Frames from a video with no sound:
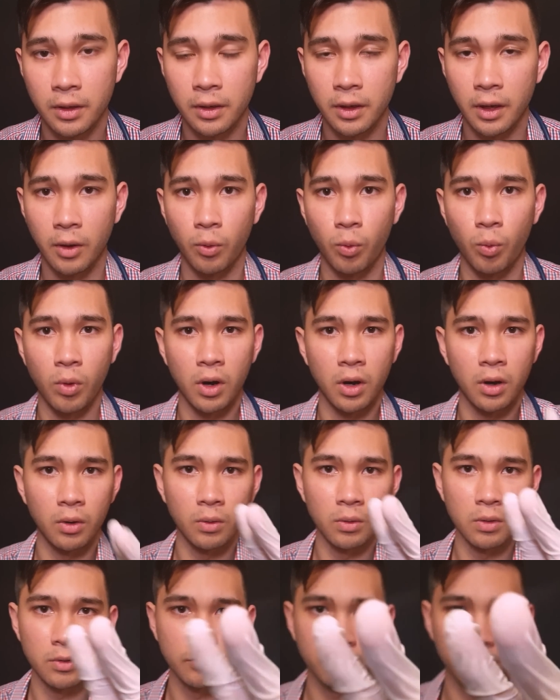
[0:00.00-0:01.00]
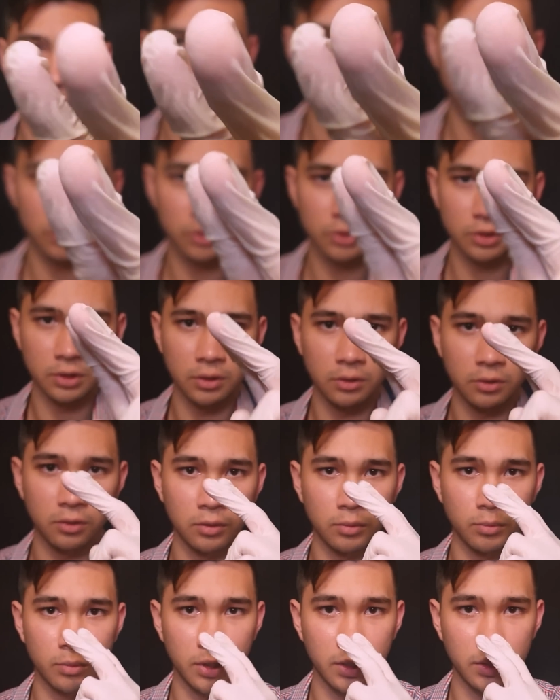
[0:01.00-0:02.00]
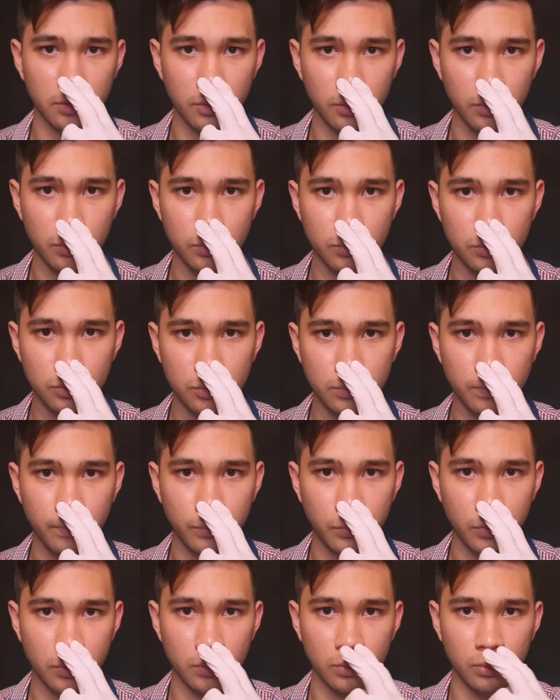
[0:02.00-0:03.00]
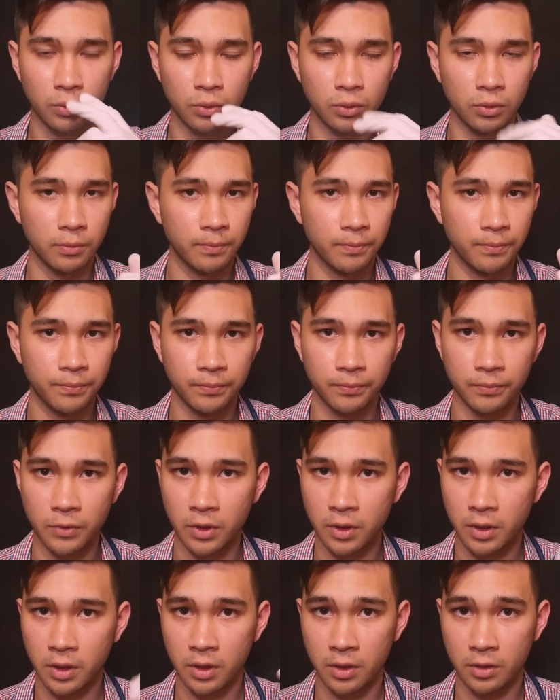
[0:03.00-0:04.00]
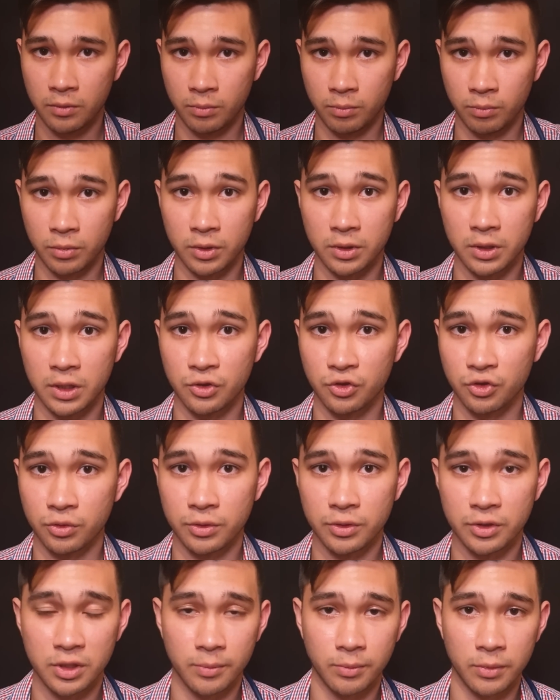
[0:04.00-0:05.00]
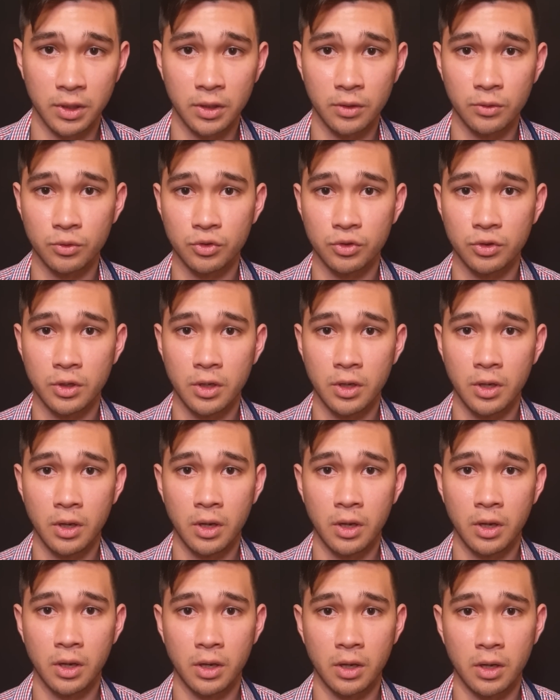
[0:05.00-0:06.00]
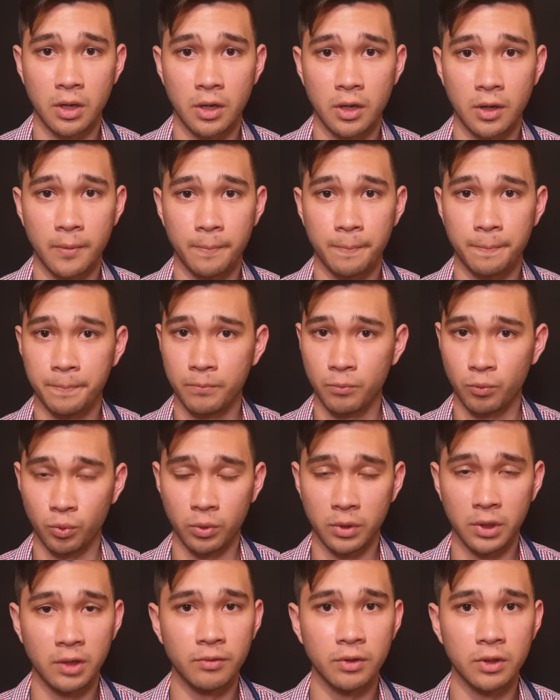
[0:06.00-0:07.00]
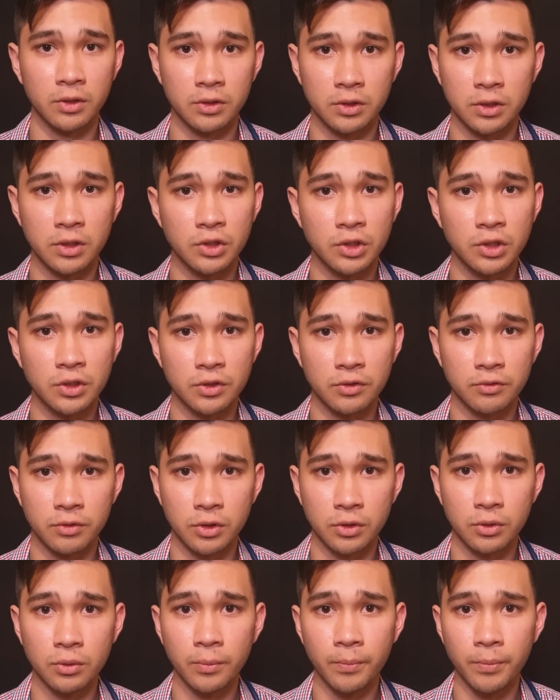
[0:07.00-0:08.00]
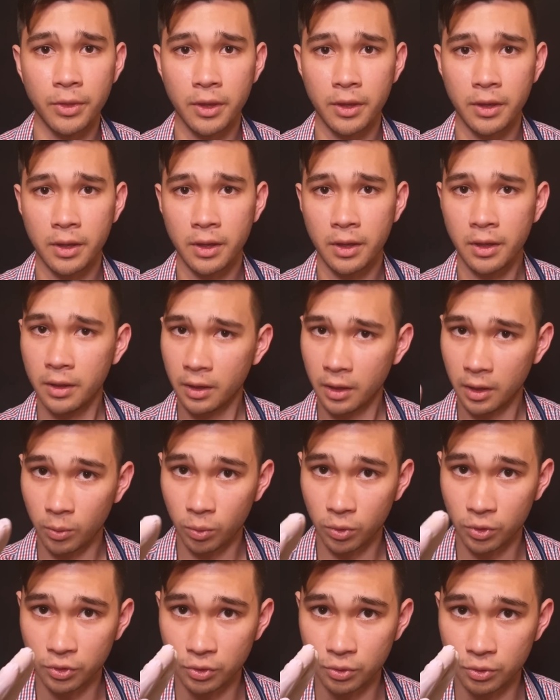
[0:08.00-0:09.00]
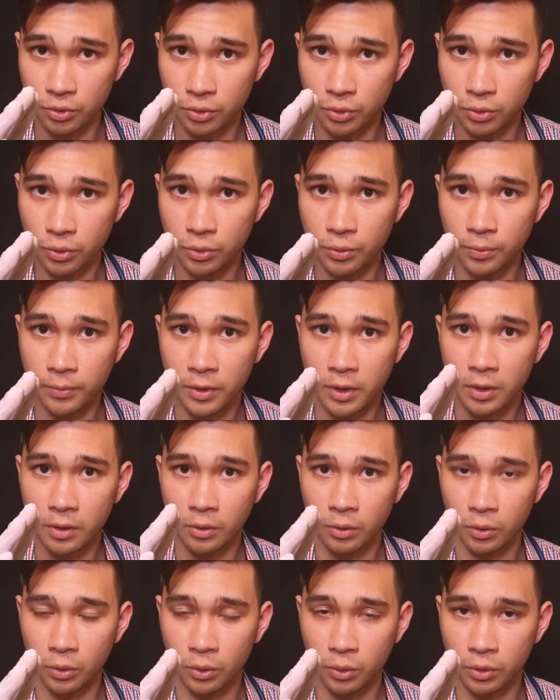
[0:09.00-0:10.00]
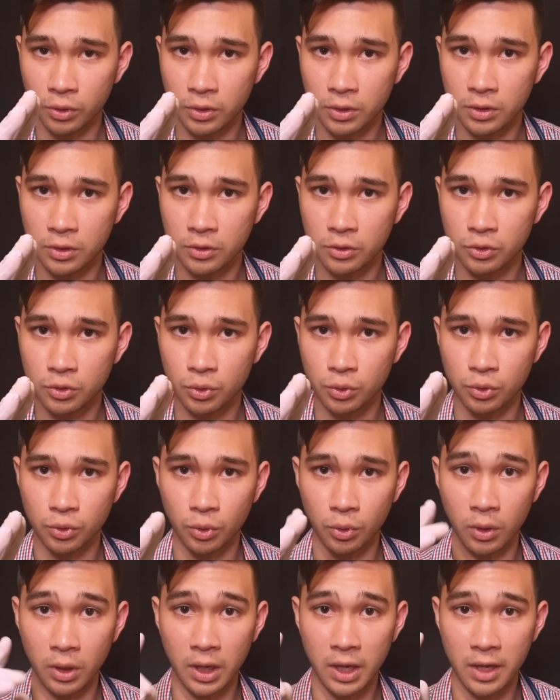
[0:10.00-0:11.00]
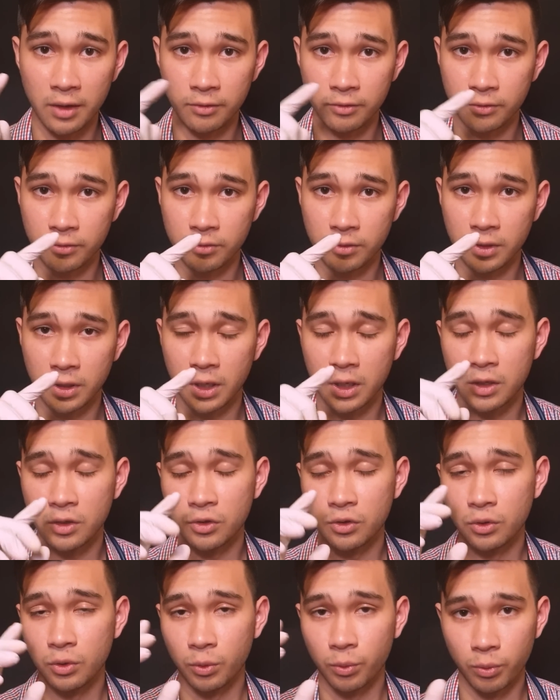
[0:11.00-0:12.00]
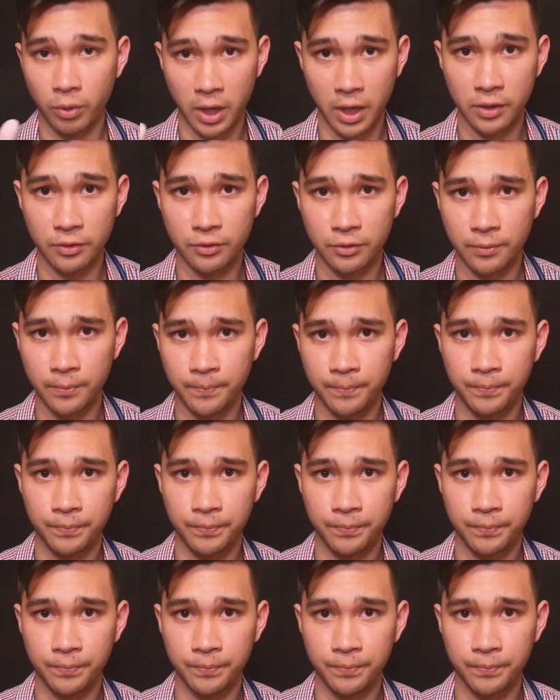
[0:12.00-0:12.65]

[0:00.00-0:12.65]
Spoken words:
Now, while focusing on my nose, or potentially something else, whatever is easiest for you, I want you to look to your left and your right.